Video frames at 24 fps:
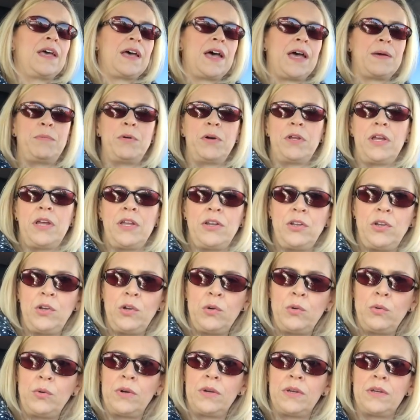I put a
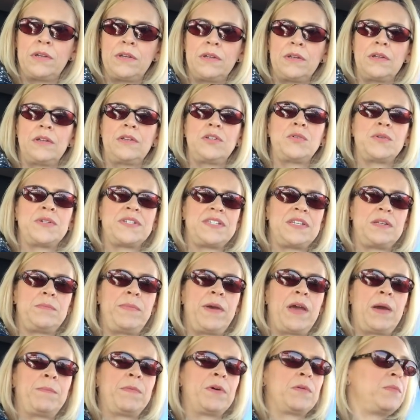new twisted
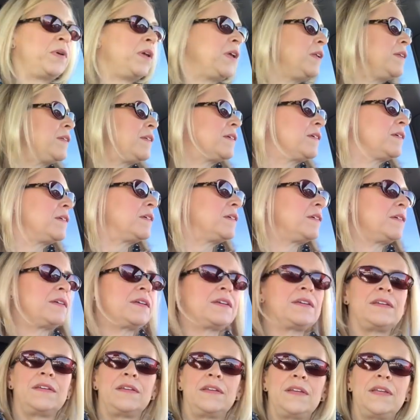peppermint
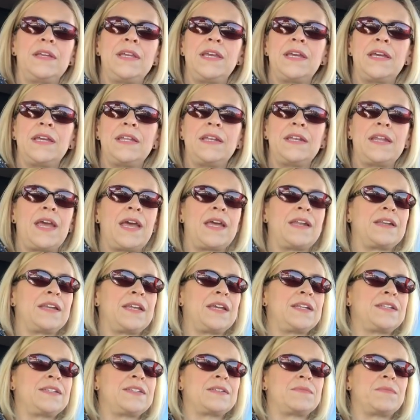in and
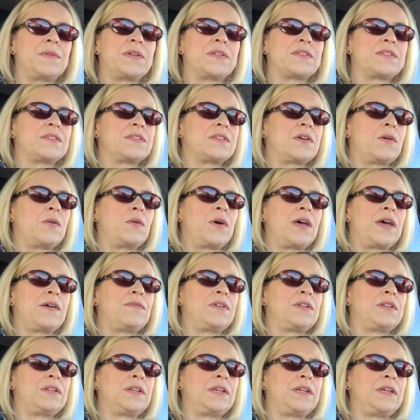it smells so
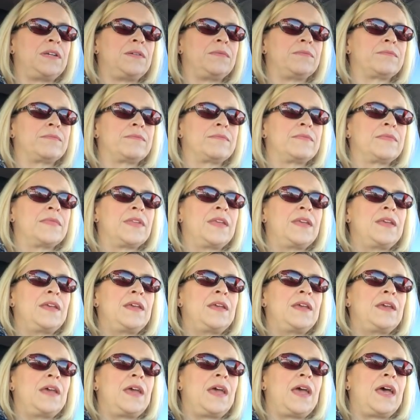heavenly.
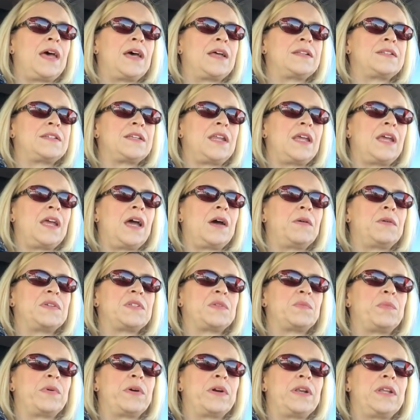And today I
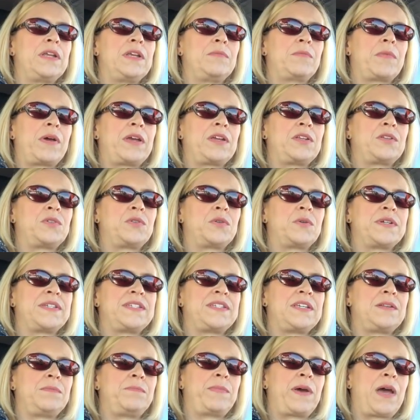was burning my
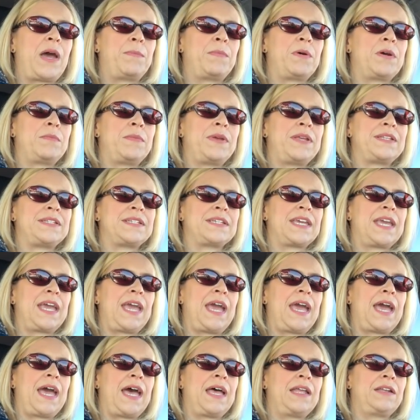twisted peppermint
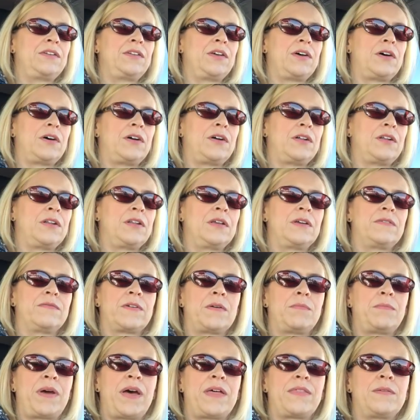candle
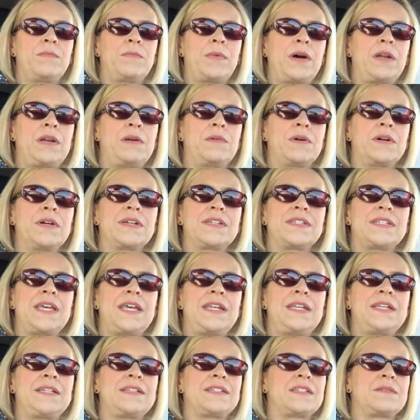from Bath & Body Works
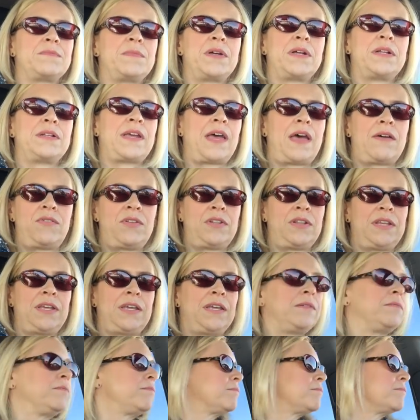and it smelled
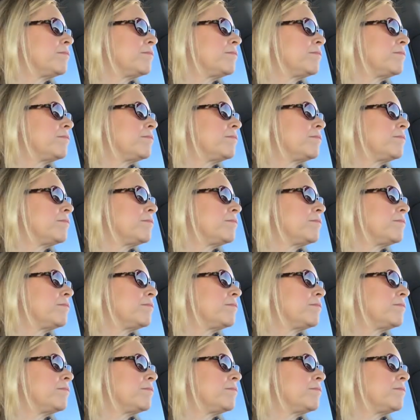heavenly.